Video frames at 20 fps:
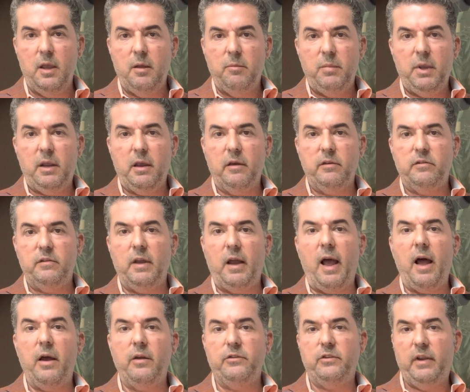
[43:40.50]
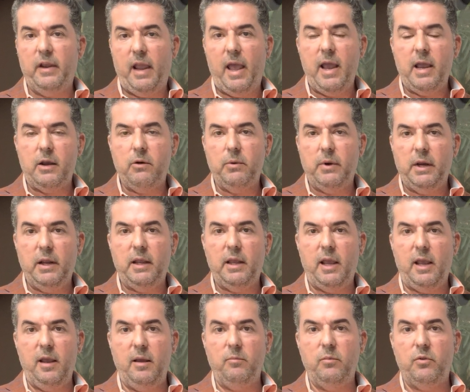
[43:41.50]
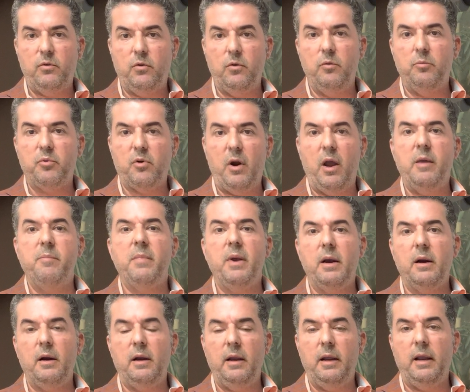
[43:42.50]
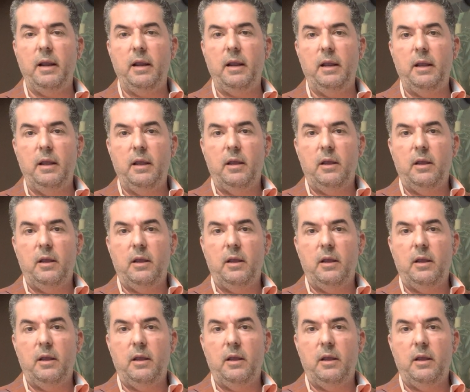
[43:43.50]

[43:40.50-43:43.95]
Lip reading: Because the housing equity came through primarily